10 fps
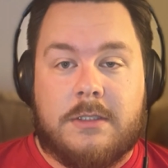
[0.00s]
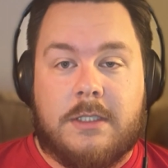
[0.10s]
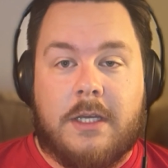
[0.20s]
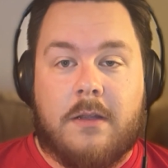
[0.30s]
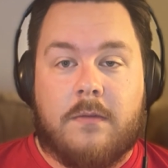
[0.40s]
to
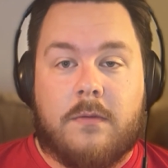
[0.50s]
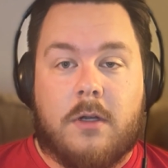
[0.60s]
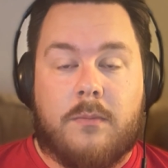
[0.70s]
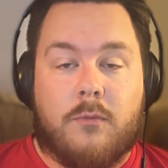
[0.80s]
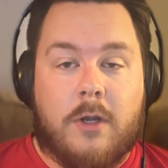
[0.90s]
getting
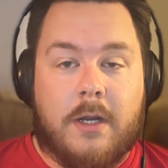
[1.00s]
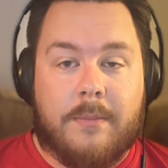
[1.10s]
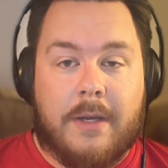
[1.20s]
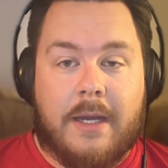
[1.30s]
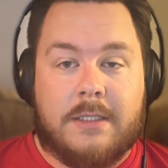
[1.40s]
from running
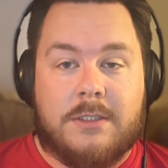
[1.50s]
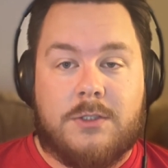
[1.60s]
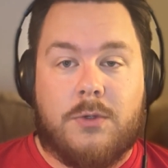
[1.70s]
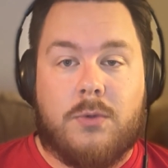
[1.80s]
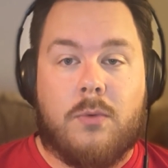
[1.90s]
backs
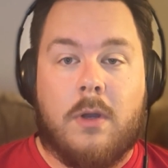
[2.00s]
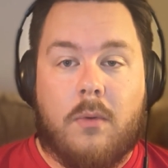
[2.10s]
to